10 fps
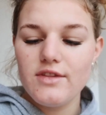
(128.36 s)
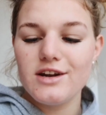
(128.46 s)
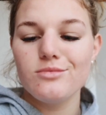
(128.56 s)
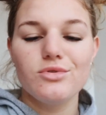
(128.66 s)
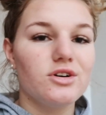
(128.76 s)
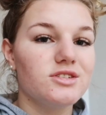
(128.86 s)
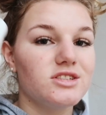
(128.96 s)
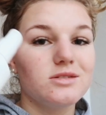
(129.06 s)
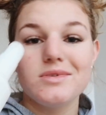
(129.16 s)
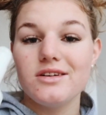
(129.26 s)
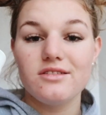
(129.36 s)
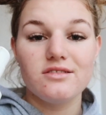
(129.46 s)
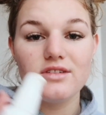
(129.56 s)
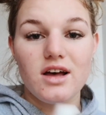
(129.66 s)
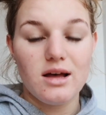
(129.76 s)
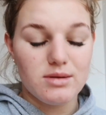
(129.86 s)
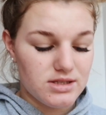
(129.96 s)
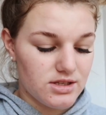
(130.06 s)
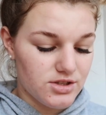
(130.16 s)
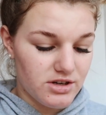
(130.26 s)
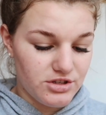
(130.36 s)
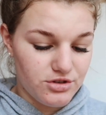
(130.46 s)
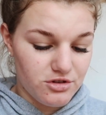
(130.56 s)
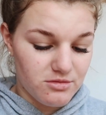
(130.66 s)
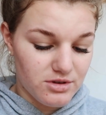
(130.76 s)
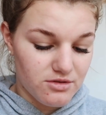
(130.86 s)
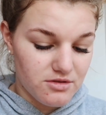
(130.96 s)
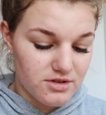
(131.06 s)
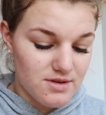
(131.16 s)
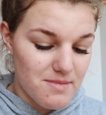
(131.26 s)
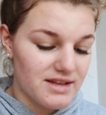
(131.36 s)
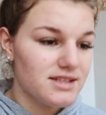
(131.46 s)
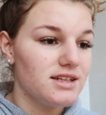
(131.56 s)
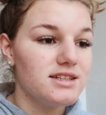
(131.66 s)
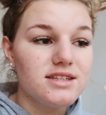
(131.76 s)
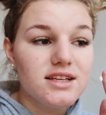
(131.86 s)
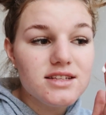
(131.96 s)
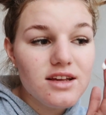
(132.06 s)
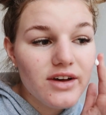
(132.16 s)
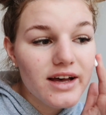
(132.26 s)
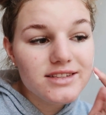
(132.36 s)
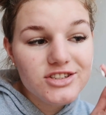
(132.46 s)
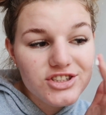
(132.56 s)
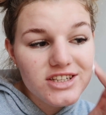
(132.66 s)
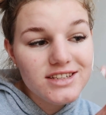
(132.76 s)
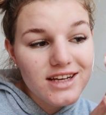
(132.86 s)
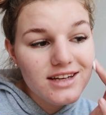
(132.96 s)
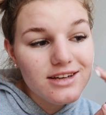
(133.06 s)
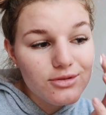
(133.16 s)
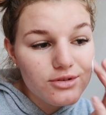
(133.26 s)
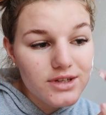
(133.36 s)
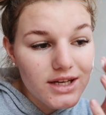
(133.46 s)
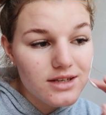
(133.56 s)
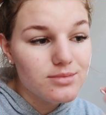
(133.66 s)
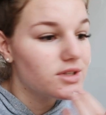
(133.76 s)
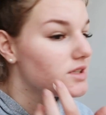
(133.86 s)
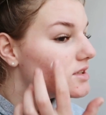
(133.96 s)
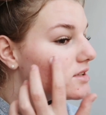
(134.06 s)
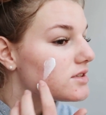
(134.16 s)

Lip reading: And then I'll put on some sunscreen too because my skin is sensitive as shit and it will get burnt.